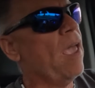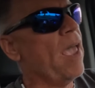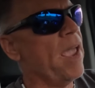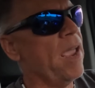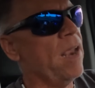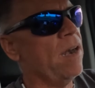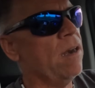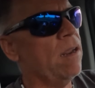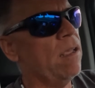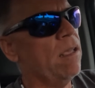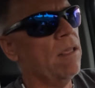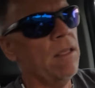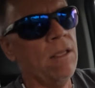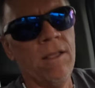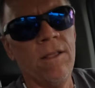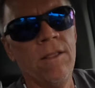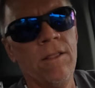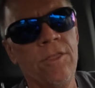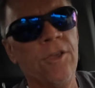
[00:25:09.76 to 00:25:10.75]
And
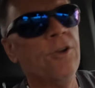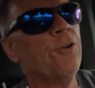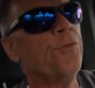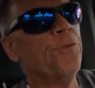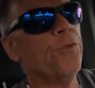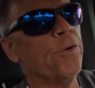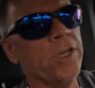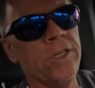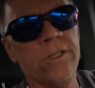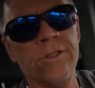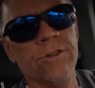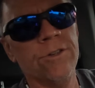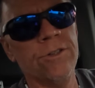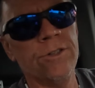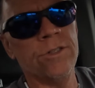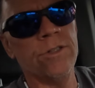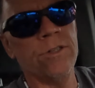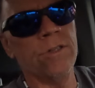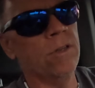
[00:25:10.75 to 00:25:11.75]
their
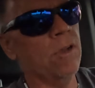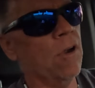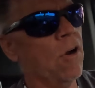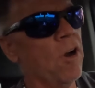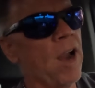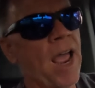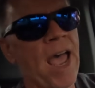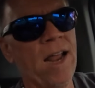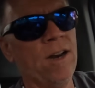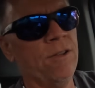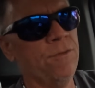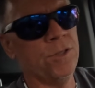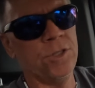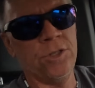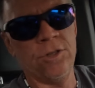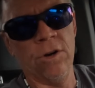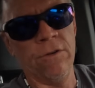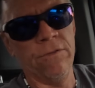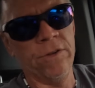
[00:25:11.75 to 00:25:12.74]
freezers are out of
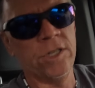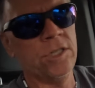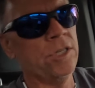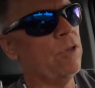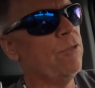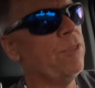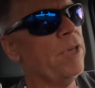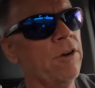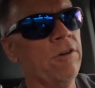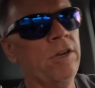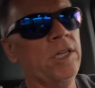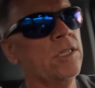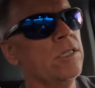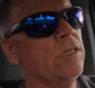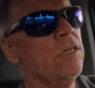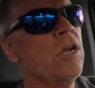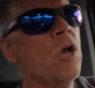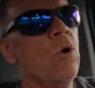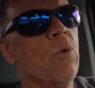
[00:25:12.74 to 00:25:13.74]
service, so there
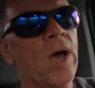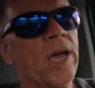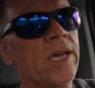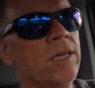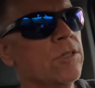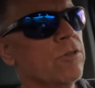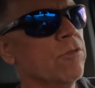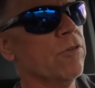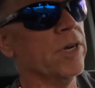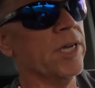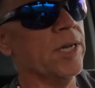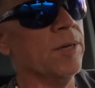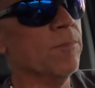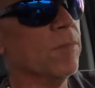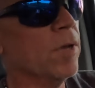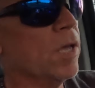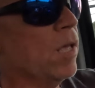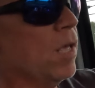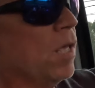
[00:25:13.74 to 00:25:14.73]
is no ice
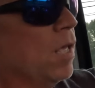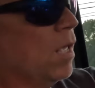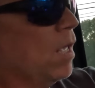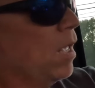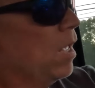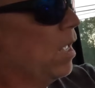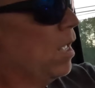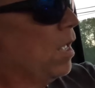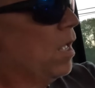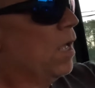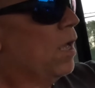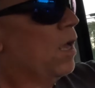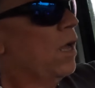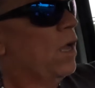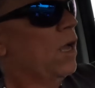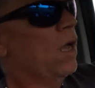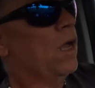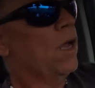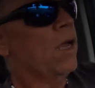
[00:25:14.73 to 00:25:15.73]
cream.
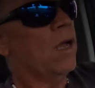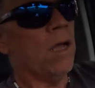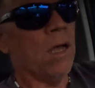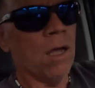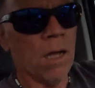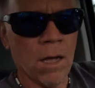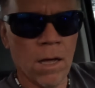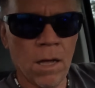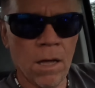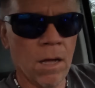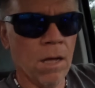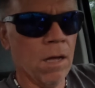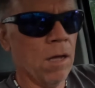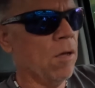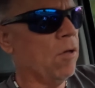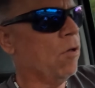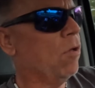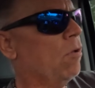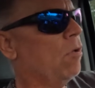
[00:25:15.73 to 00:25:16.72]

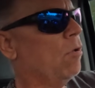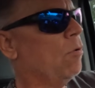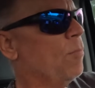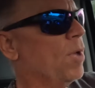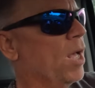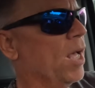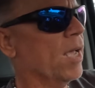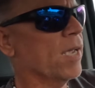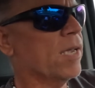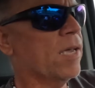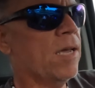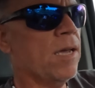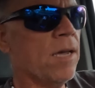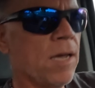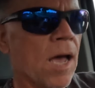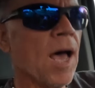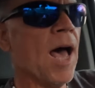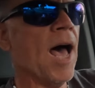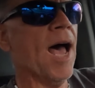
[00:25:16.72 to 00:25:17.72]
Oh my
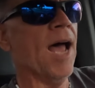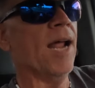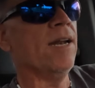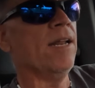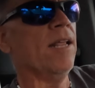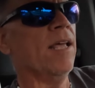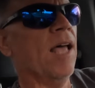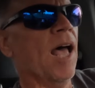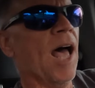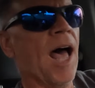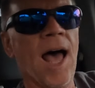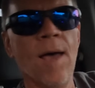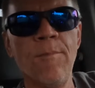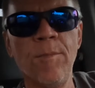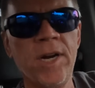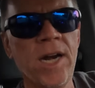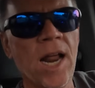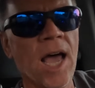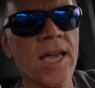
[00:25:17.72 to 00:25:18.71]
god.
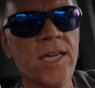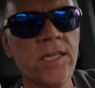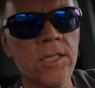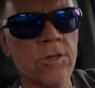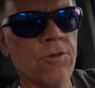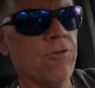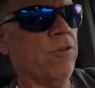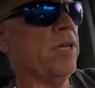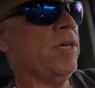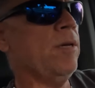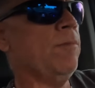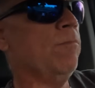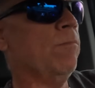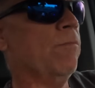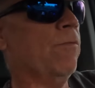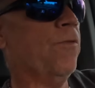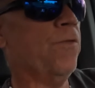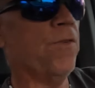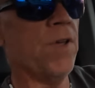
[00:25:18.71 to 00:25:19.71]
I'm an ice
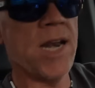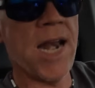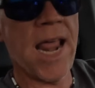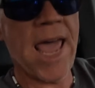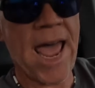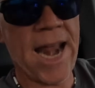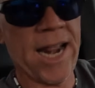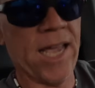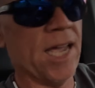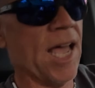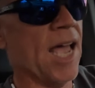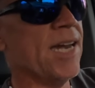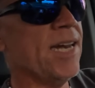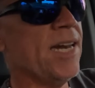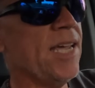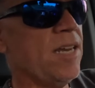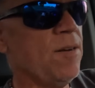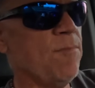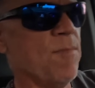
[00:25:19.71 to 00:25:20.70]
cream fanatic. I
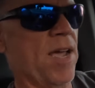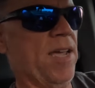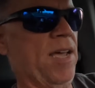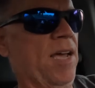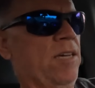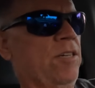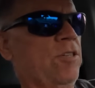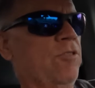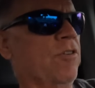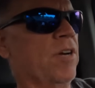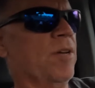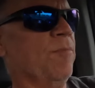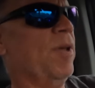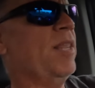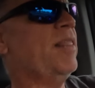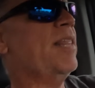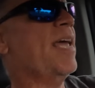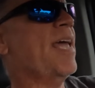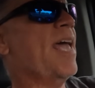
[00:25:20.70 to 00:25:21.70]
need my ice cream,
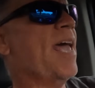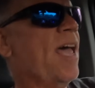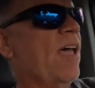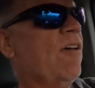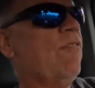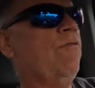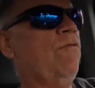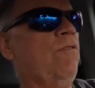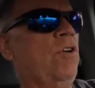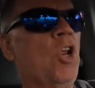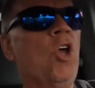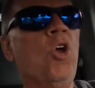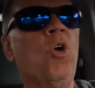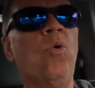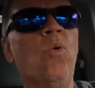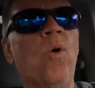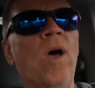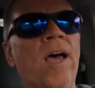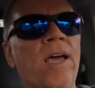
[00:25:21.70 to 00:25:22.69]
and they have
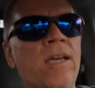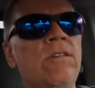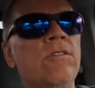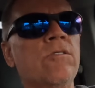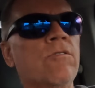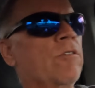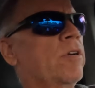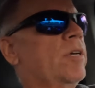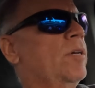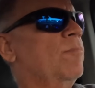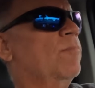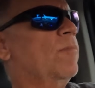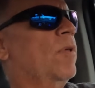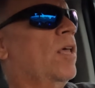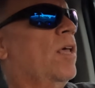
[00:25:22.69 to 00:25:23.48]
no ice cream.